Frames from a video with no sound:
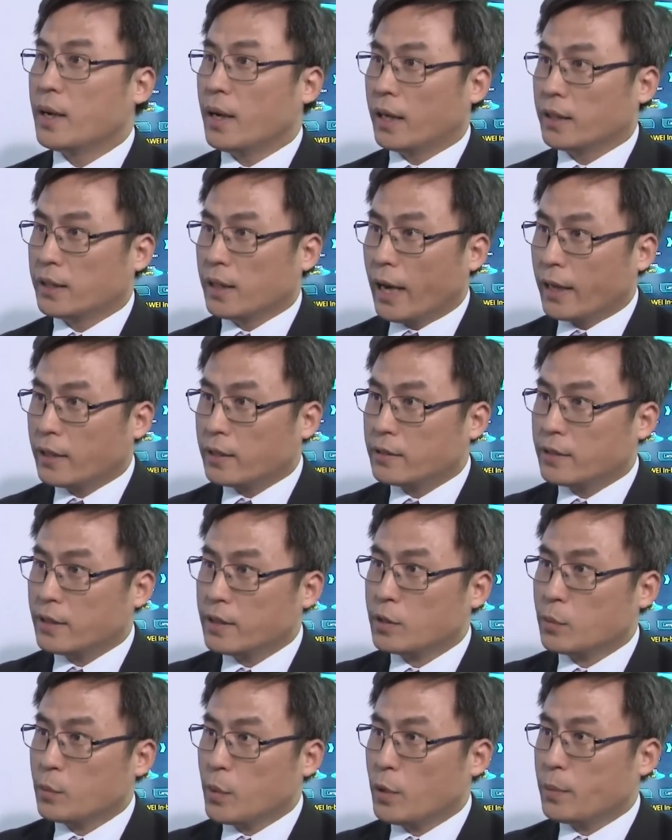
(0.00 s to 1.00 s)
At, at
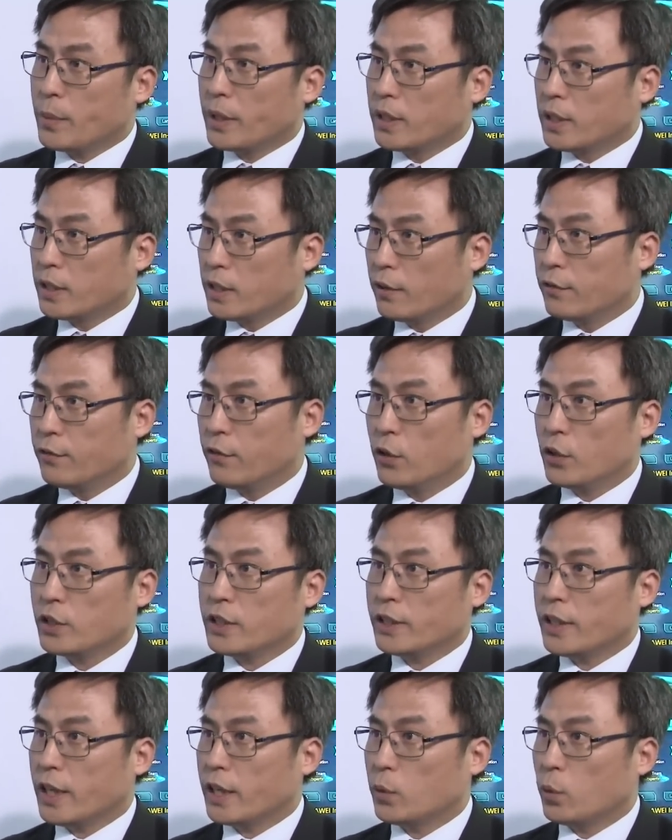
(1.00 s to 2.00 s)
this moment, the
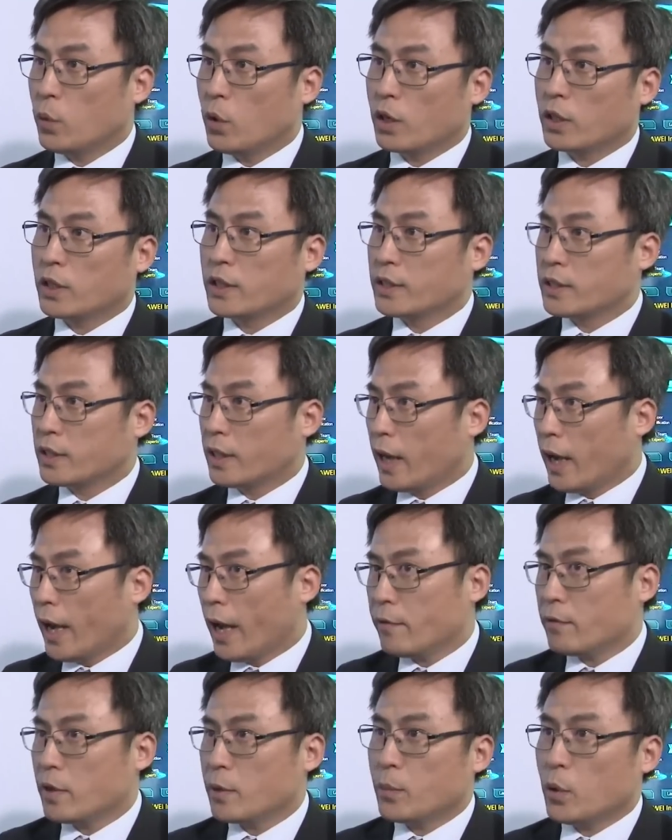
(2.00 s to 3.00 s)
4G network is uh,
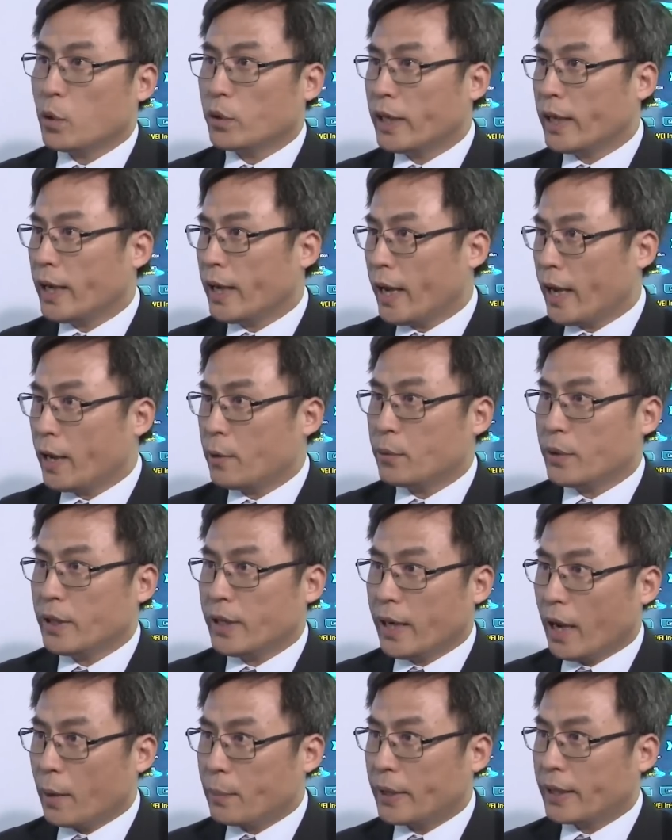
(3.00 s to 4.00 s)
everybody,
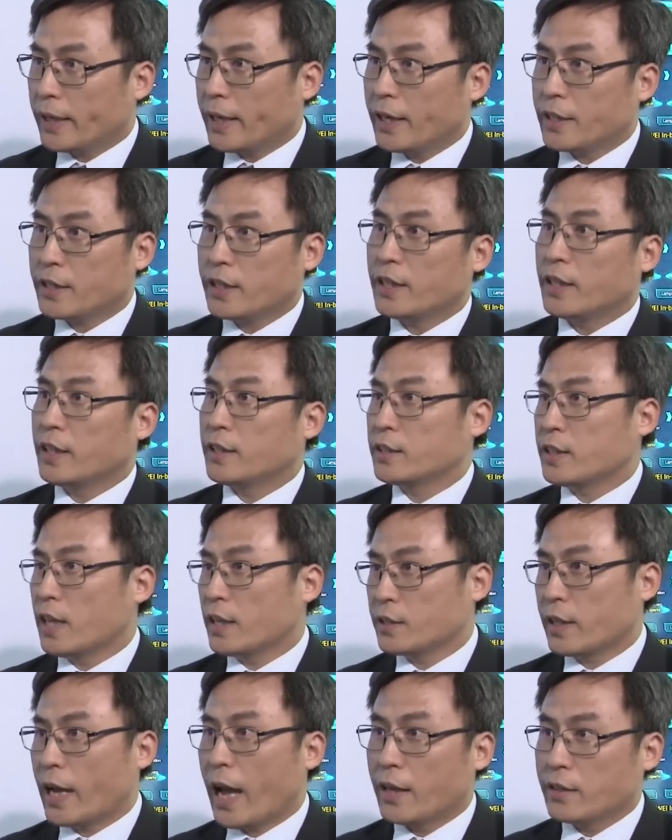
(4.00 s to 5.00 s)
every application is
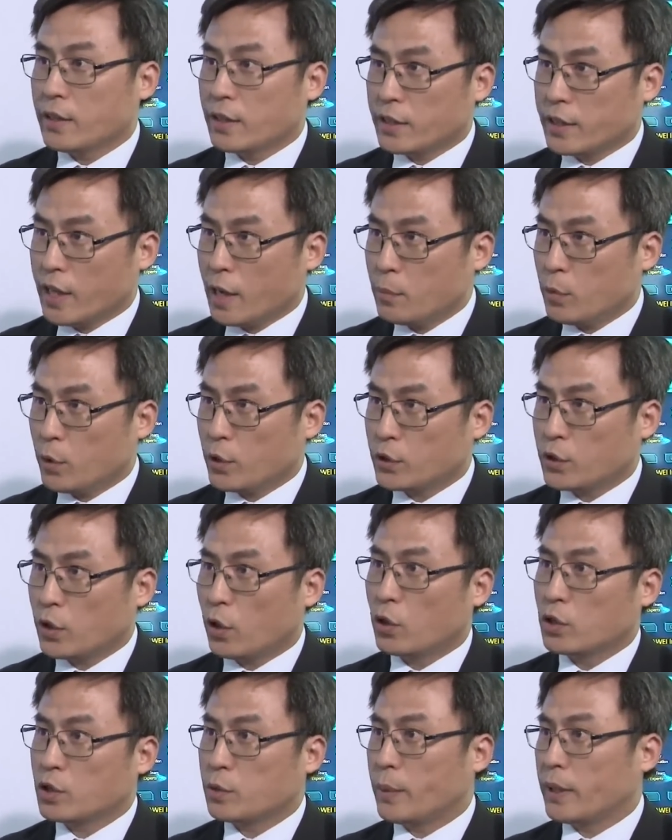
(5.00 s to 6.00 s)
just has the same
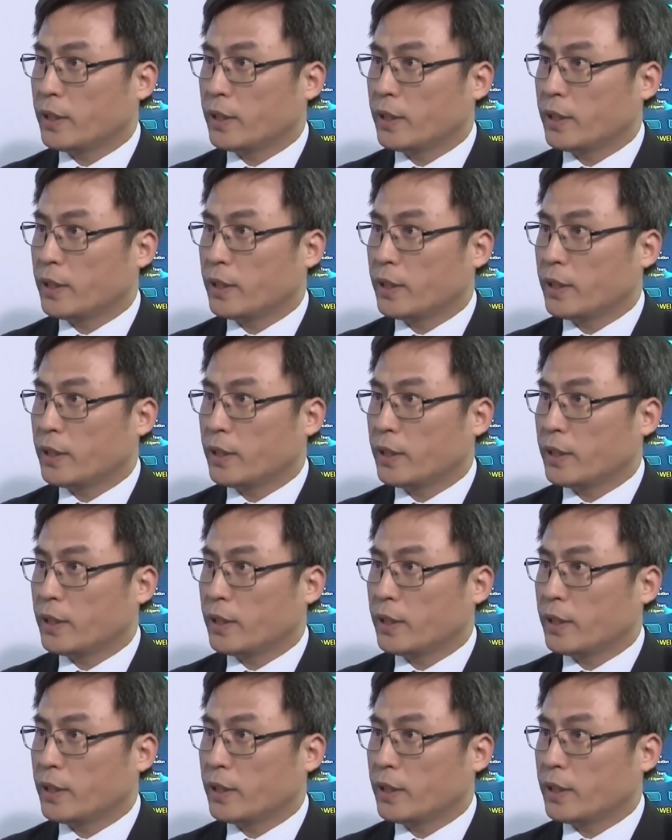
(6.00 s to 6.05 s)
resource,